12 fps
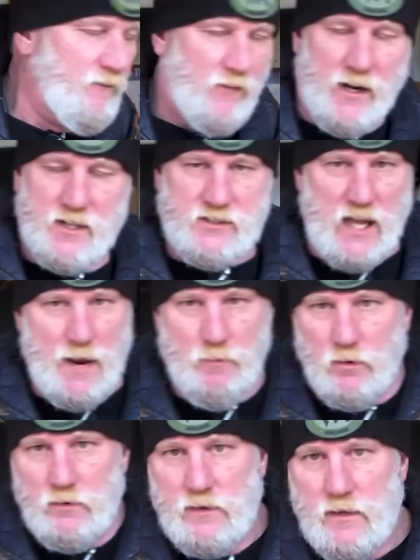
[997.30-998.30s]
very
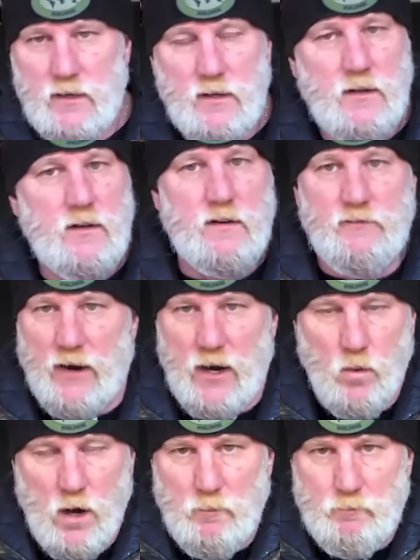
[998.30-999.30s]
stable, very
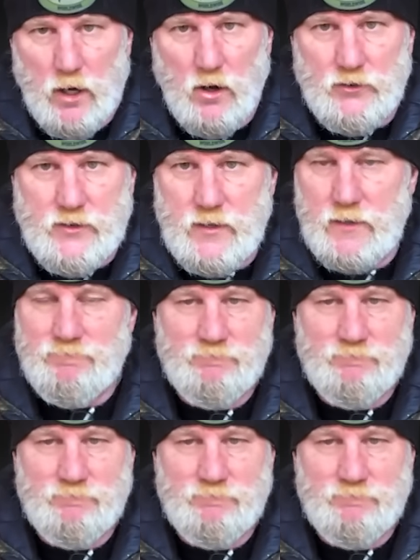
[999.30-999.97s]
well built,